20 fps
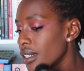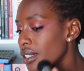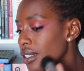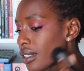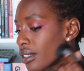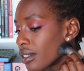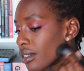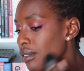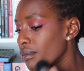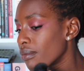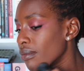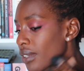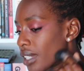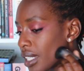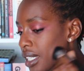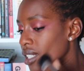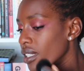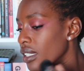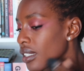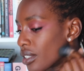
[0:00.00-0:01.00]
And on
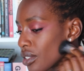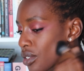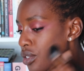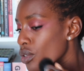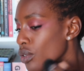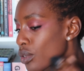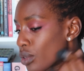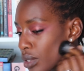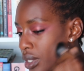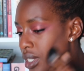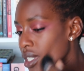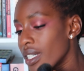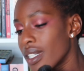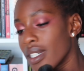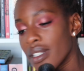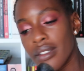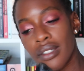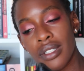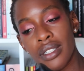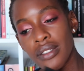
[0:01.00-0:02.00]
my
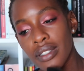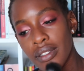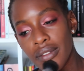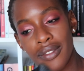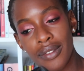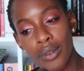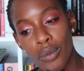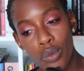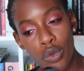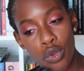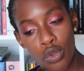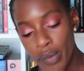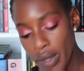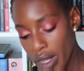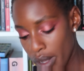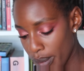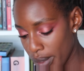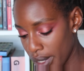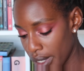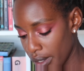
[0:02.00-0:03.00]
jawline. And warm
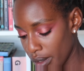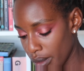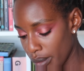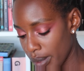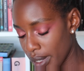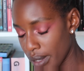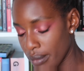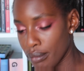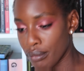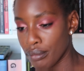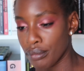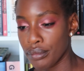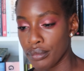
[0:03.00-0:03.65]
it up a little bit.